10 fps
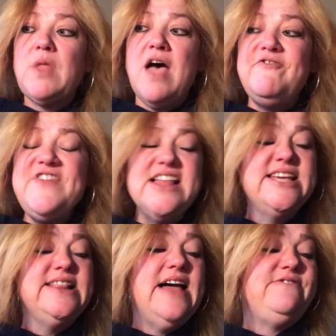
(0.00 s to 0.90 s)
A
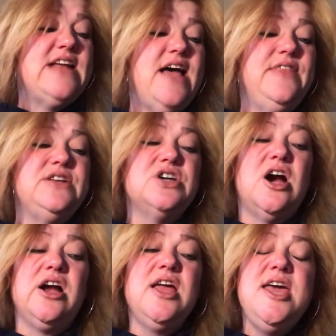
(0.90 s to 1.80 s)
feeling left out in the
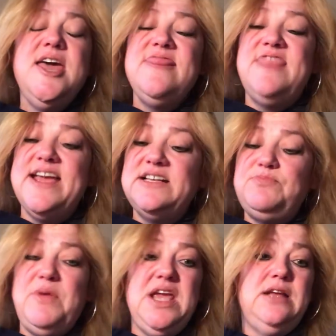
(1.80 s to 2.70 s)
dark. Things
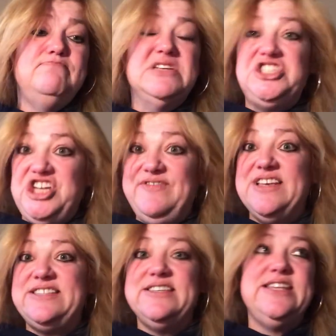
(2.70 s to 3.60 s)
being
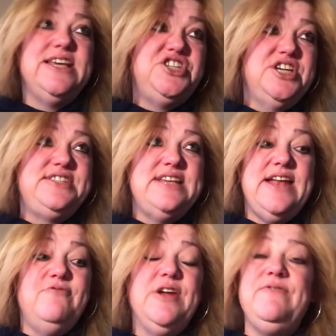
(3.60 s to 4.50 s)
mischievously, they just
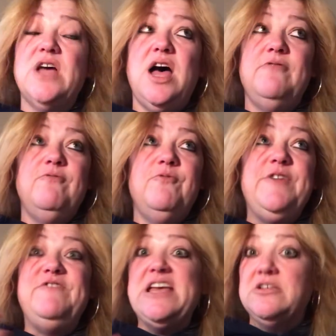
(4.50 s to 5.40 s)
said, re uh,
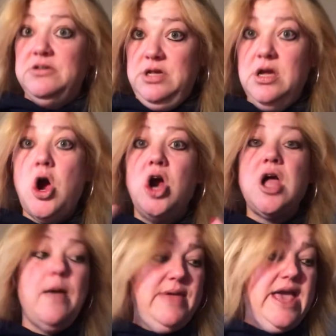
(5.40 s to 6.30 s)
revealed are
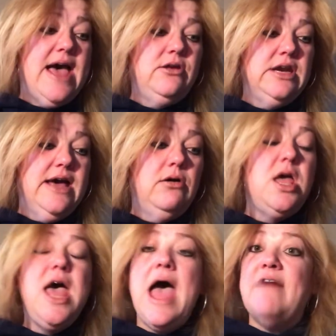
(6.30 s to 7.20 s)
coming out now.
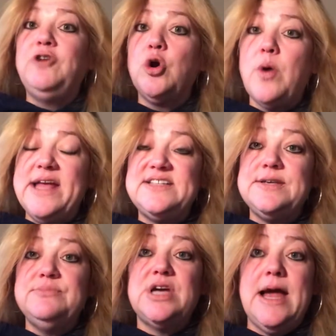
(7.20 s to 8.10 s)
After quite
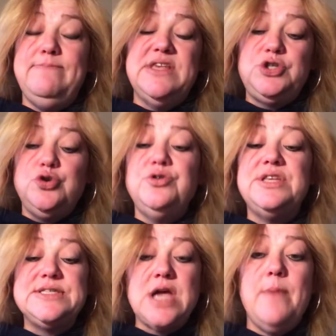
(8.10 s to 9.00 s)
some time, this
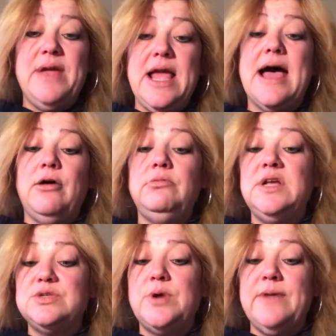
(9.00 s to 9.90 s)
truth is coming out
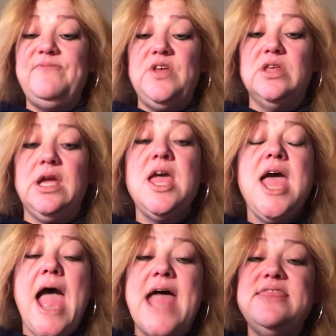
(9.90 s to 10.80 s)
is what I'm feeling.
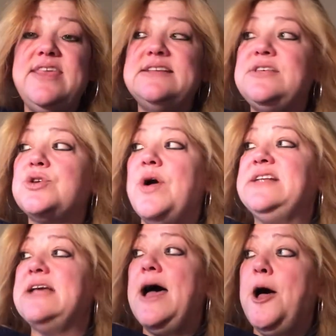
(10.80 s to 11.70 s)
And this is
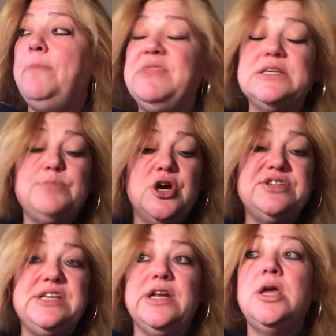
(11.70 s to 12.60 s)
going to help this
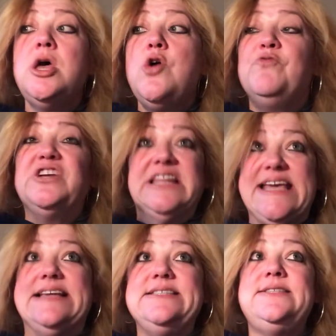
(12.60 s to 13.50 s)
person
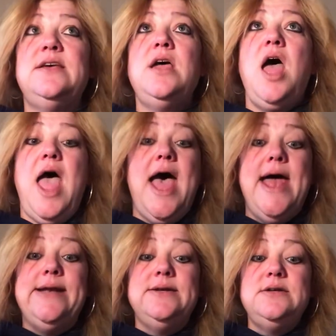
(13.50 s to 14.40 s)
release
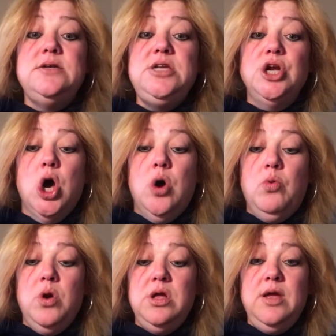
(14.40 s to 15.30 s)
and, you
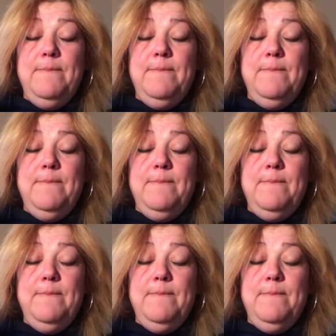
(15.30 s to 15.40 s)
know,